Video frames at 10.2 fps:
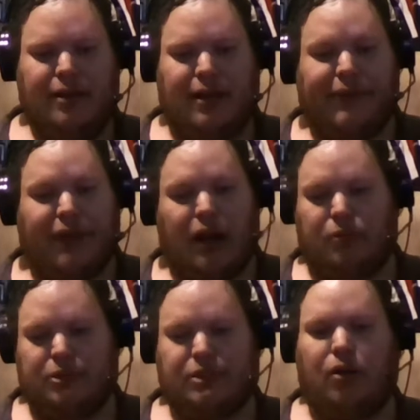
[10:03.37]
I thought it
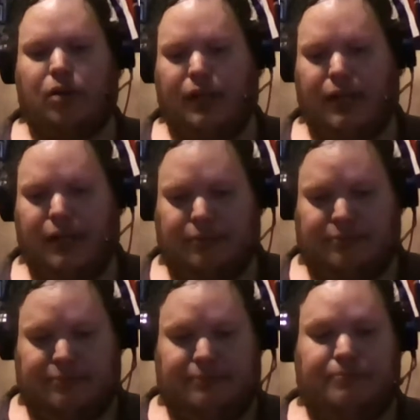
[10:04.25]
was going good.
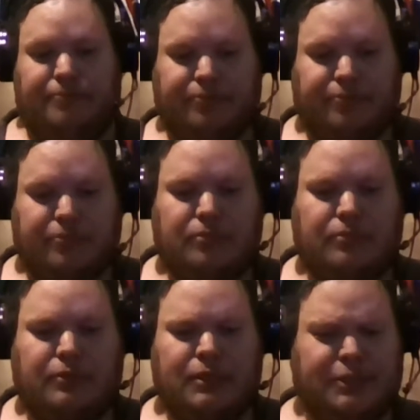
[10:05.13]

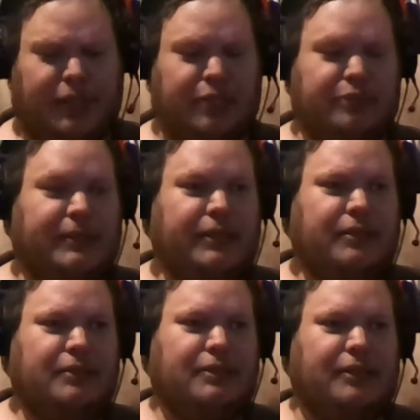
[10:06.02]
Excuse me,
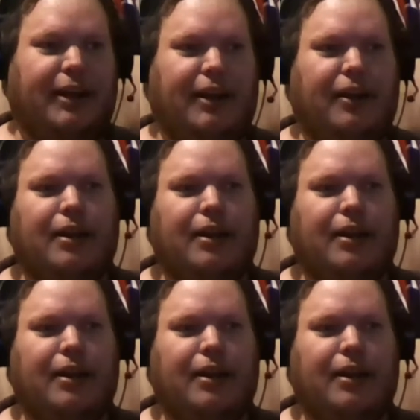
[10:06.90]
sorry.